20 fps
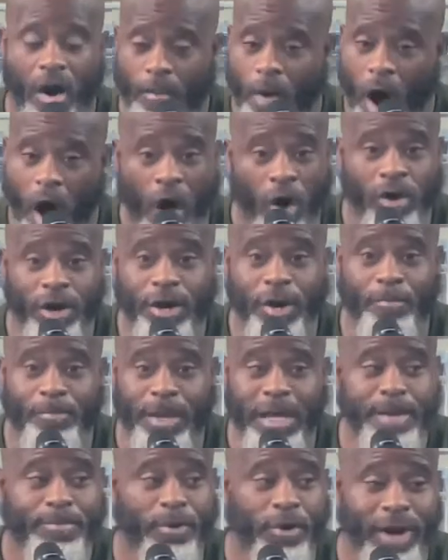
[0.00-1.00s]
all of the
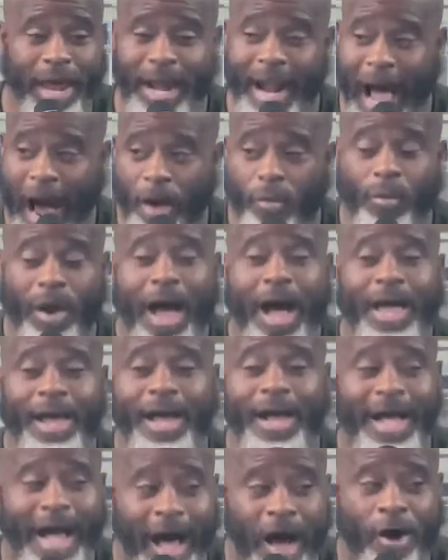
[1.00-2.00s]
people that I
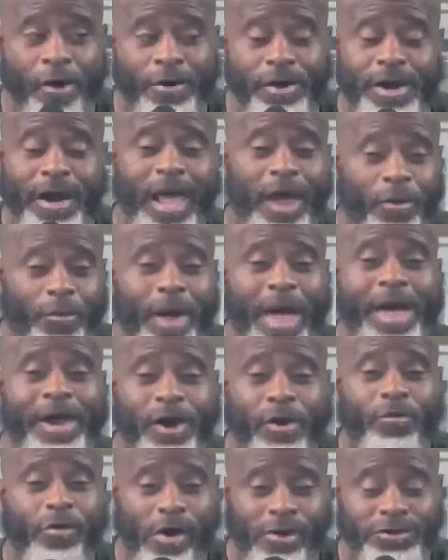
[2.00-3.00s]
encountered and ran
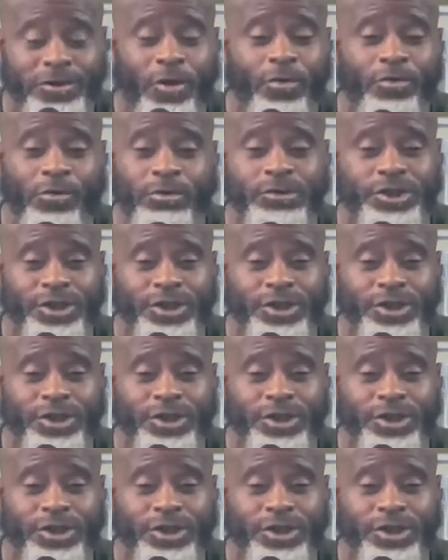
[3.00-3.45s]
across on those